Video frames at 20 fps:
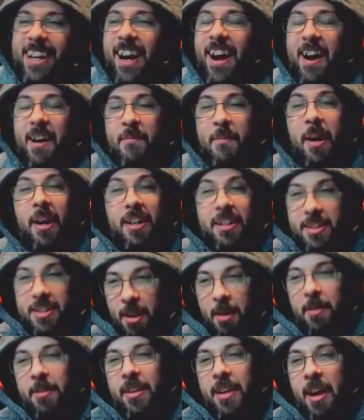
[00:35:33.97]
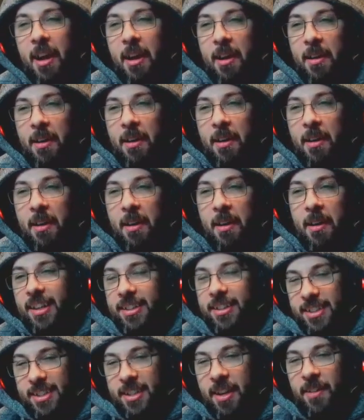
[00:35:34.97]
I don't know.
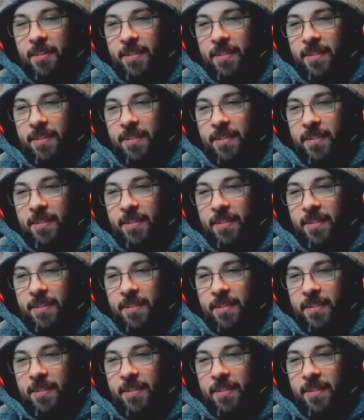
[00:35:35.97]
I just know.